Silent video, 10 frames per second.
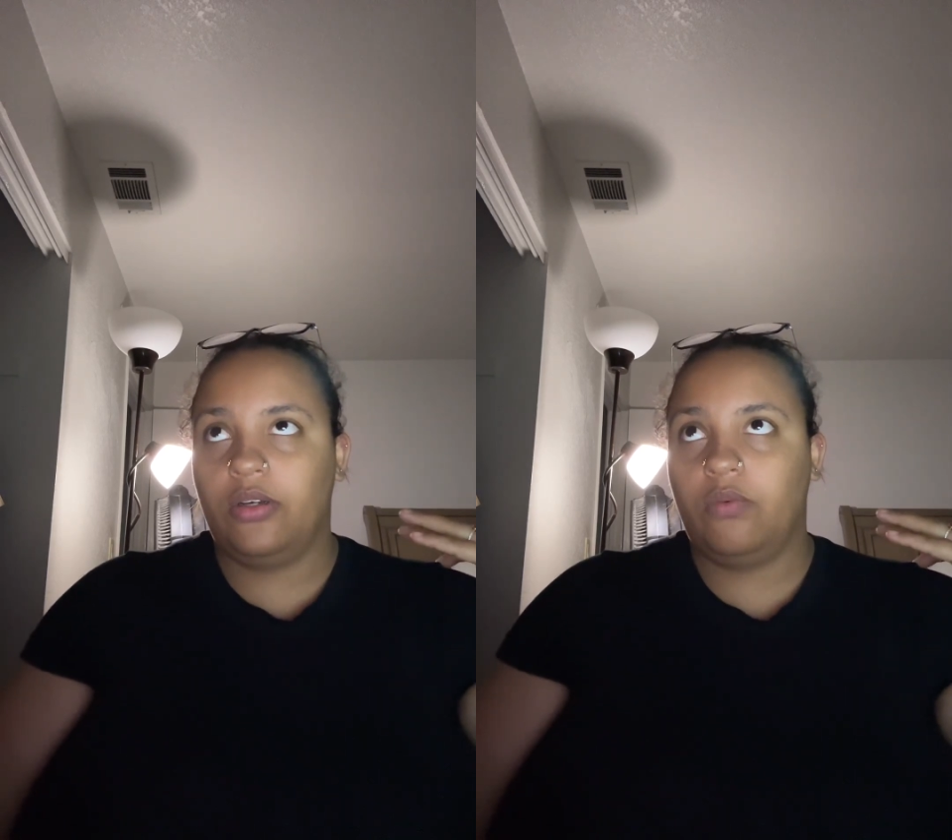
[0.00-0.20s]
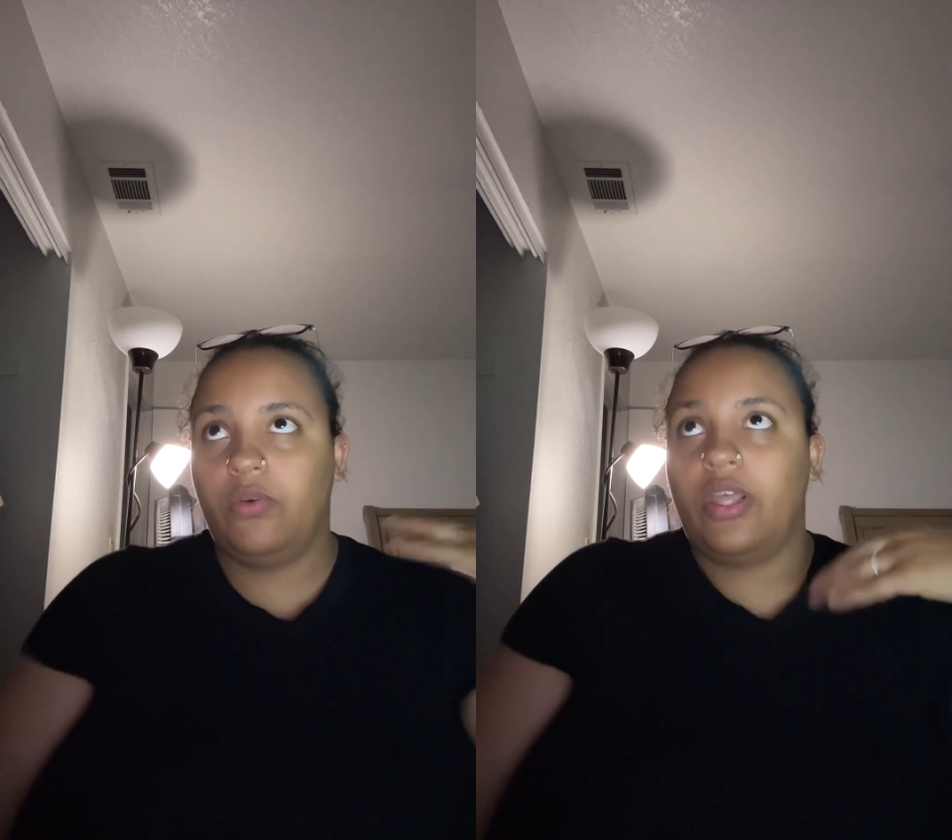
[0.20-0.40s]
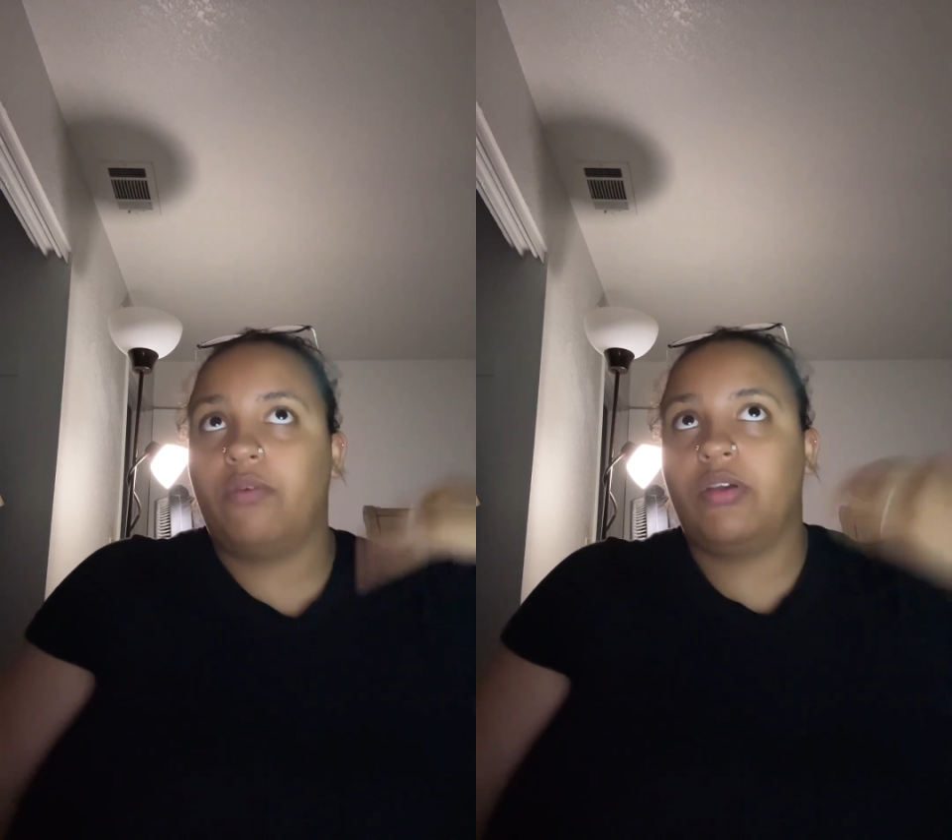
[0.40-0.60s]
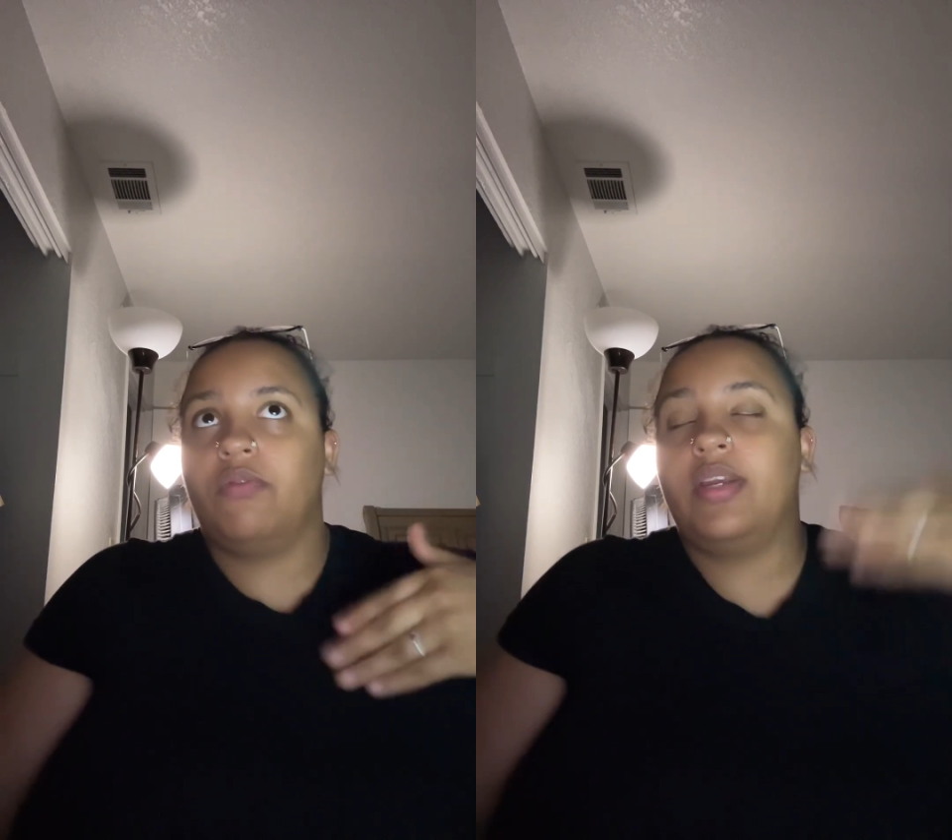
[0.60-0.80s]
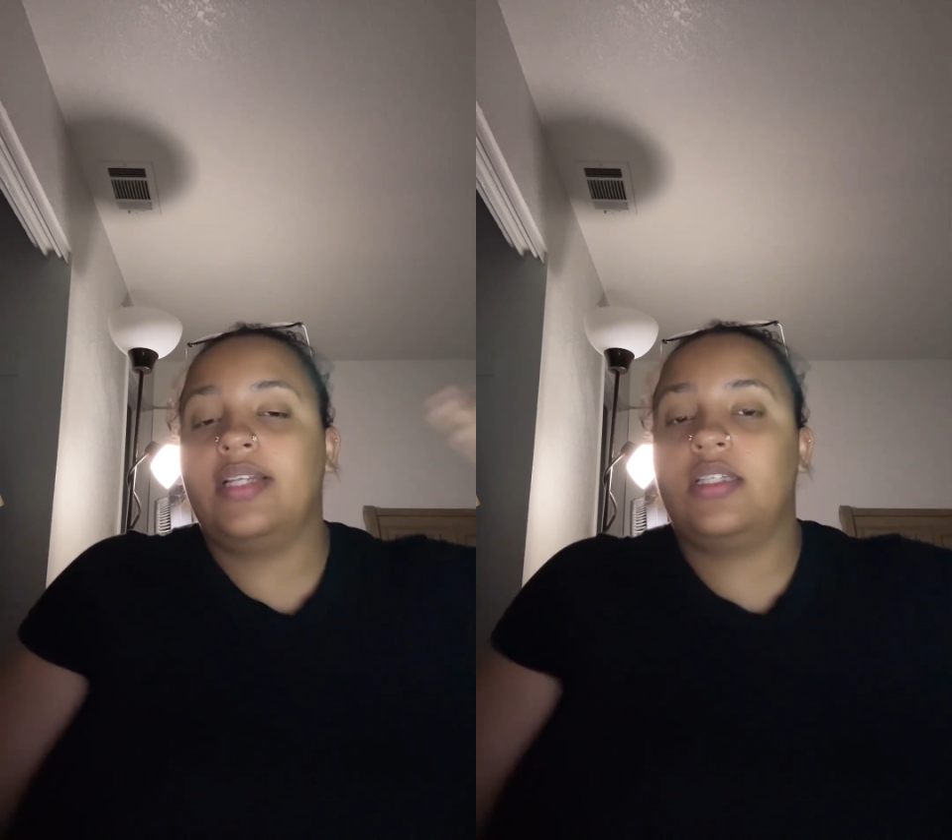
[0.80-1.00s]
when they
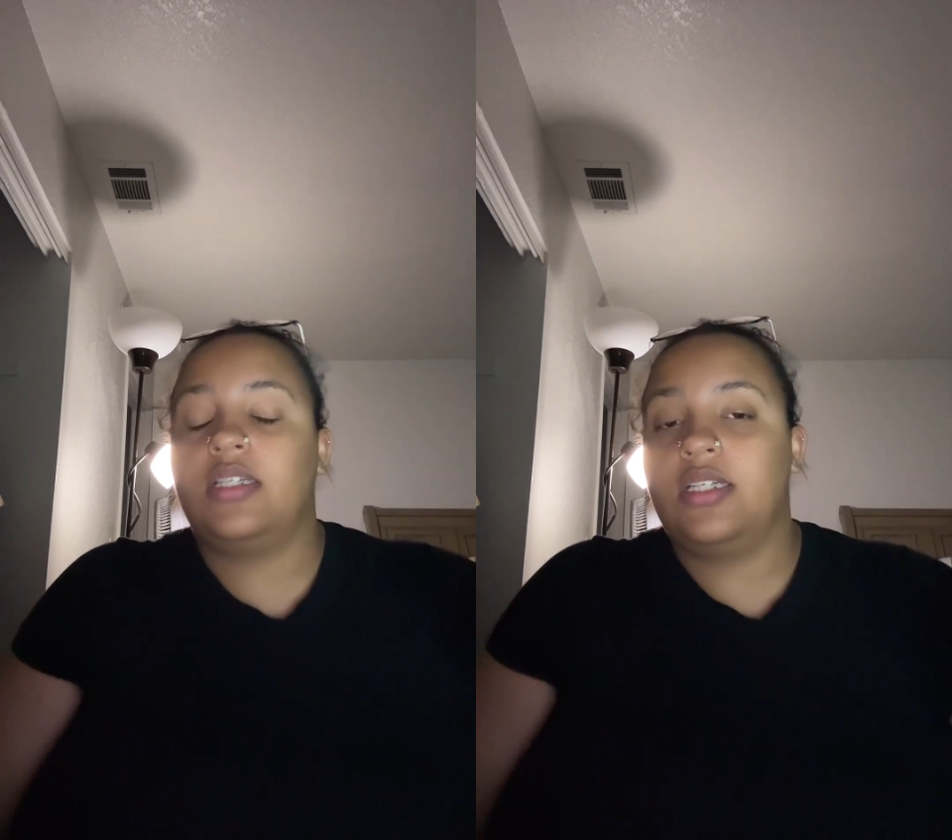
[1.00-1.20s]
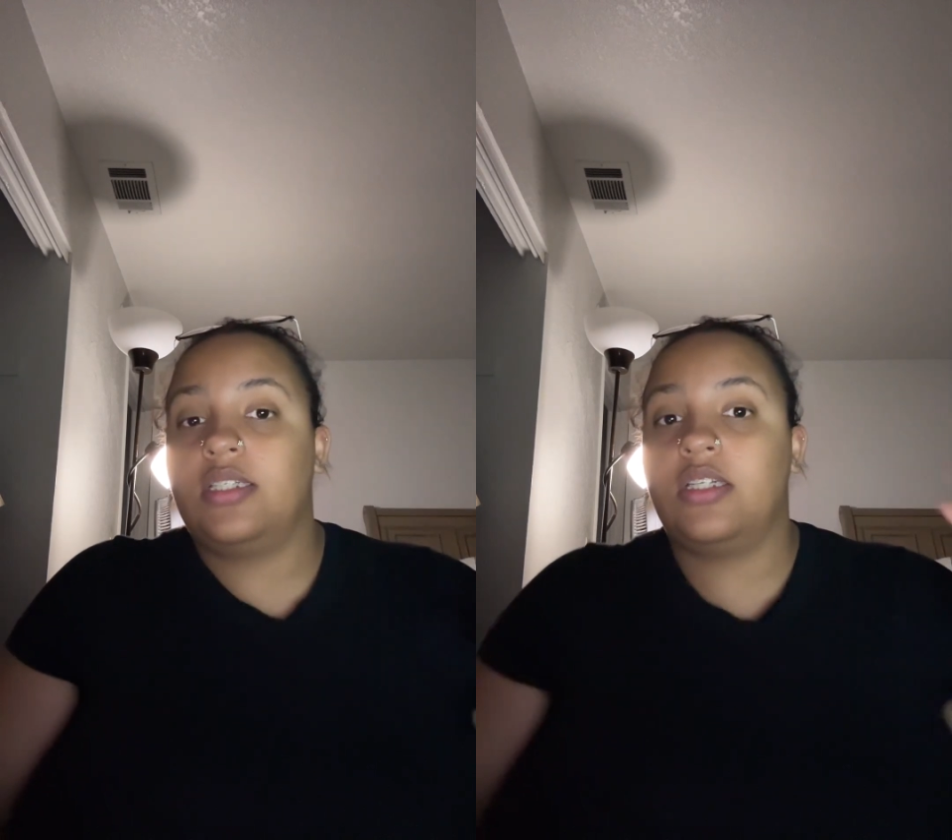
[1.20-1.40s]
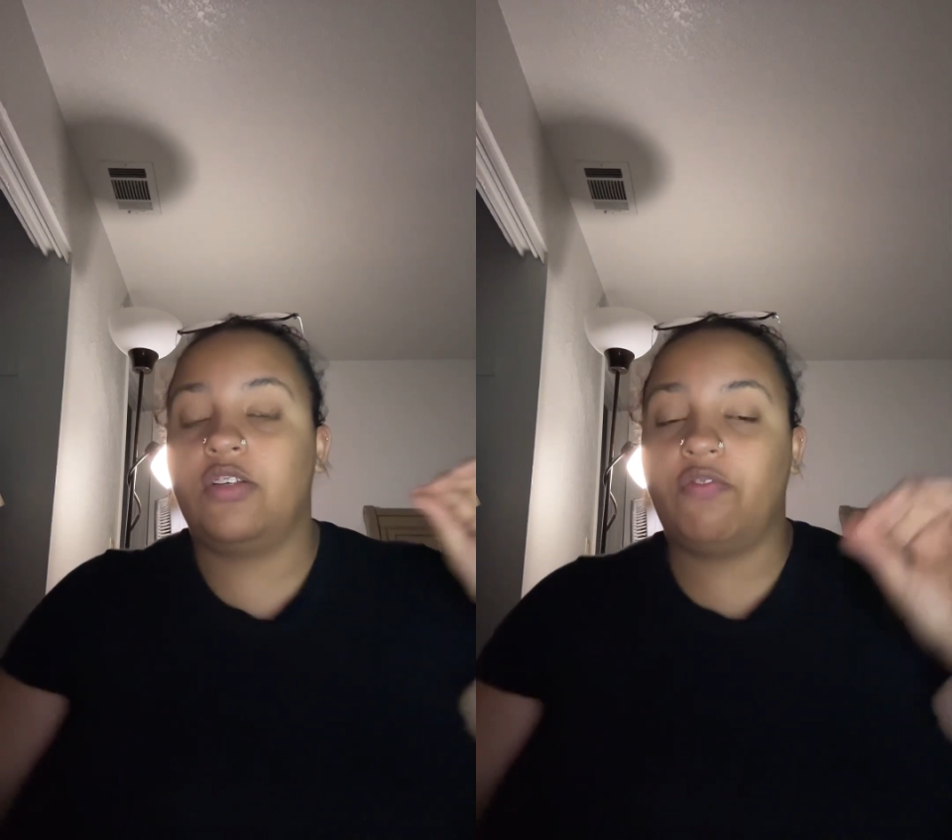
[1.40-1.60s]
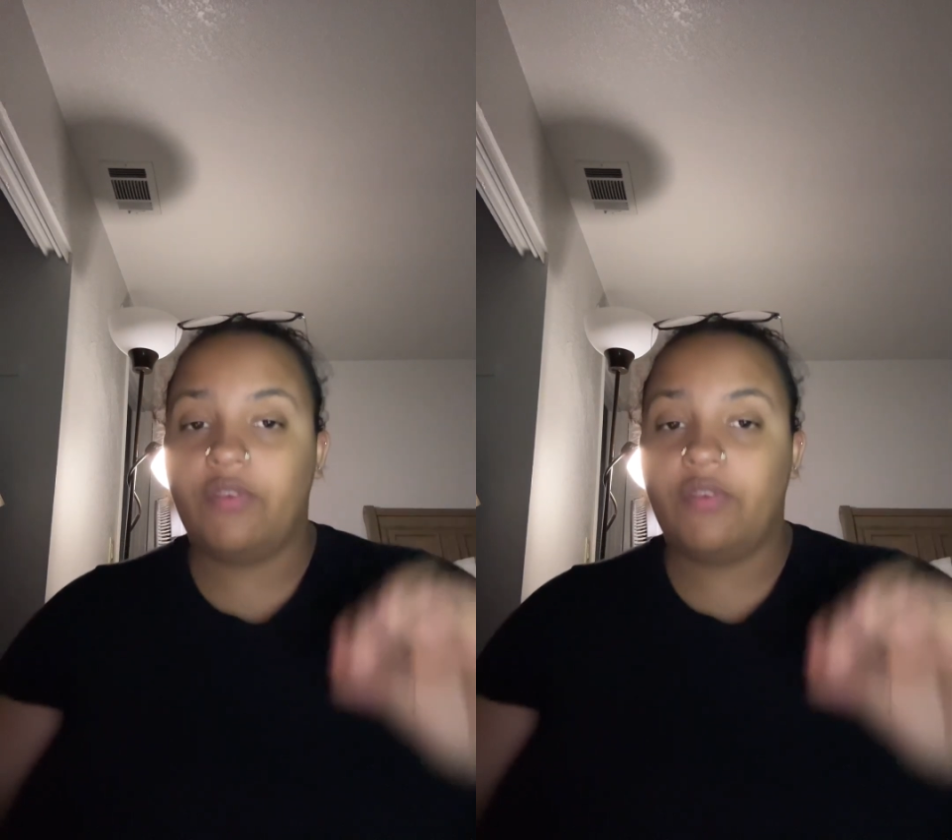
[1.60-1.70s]
reread a sentence to